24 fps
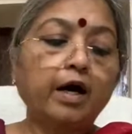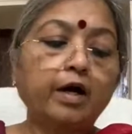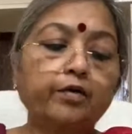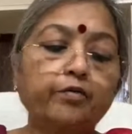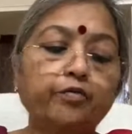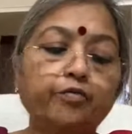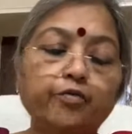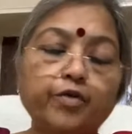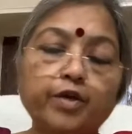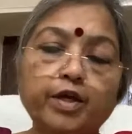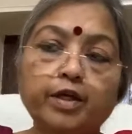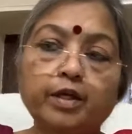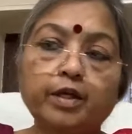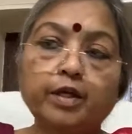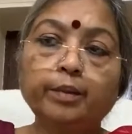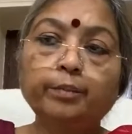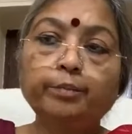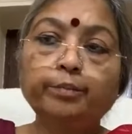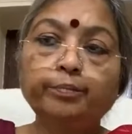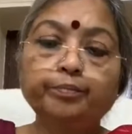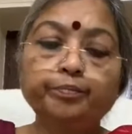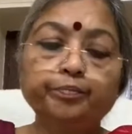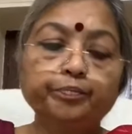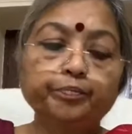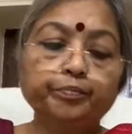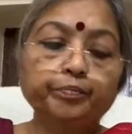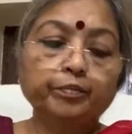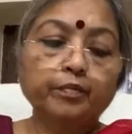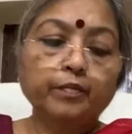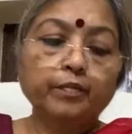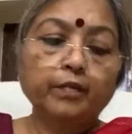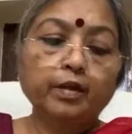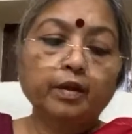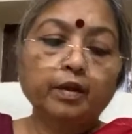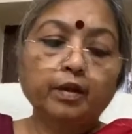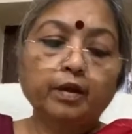Are freedom,
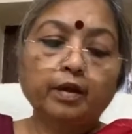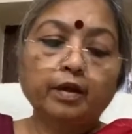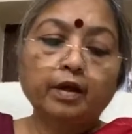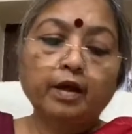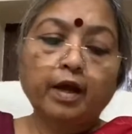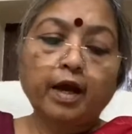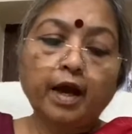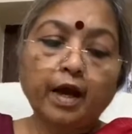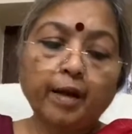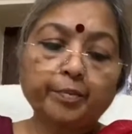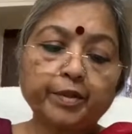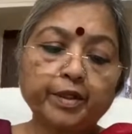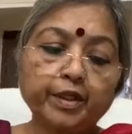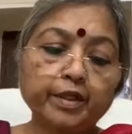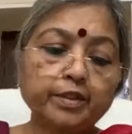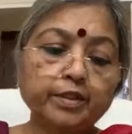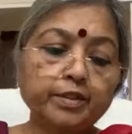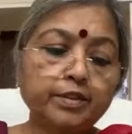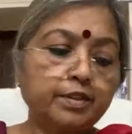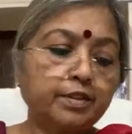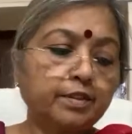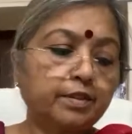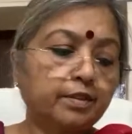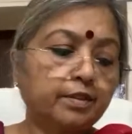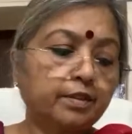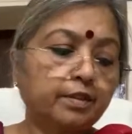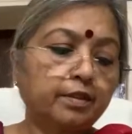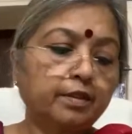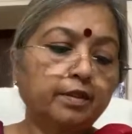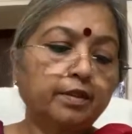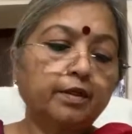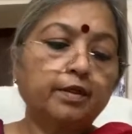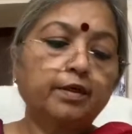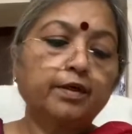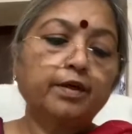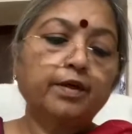happiness,
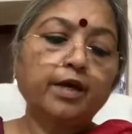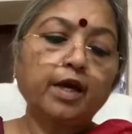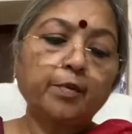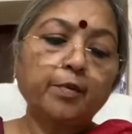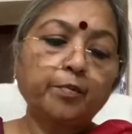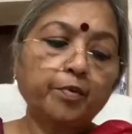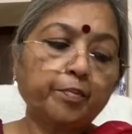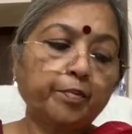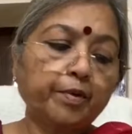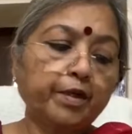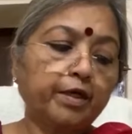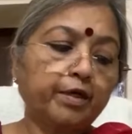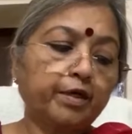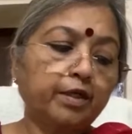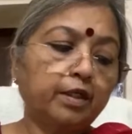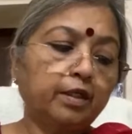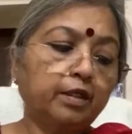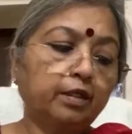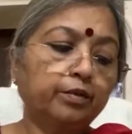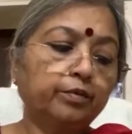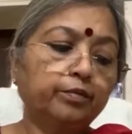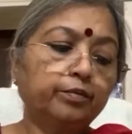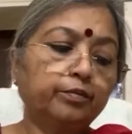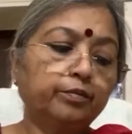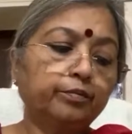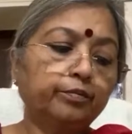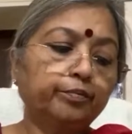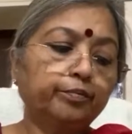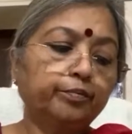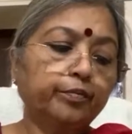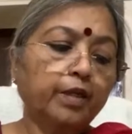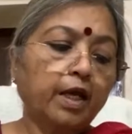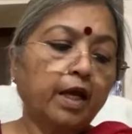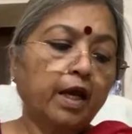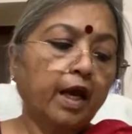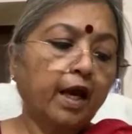capability,
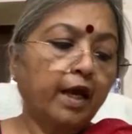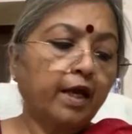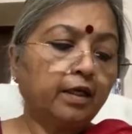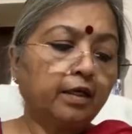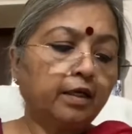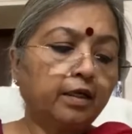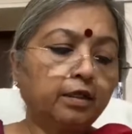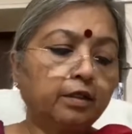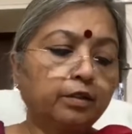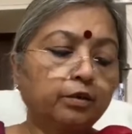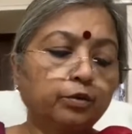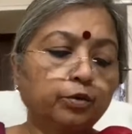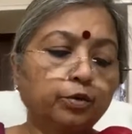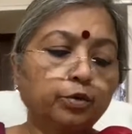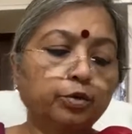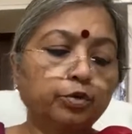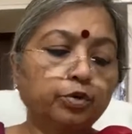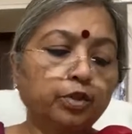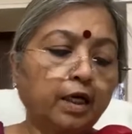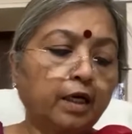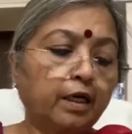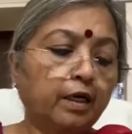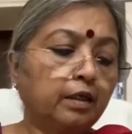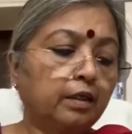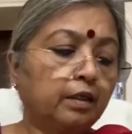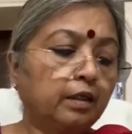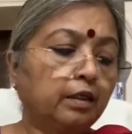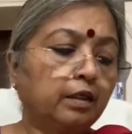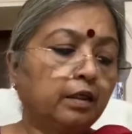and those are,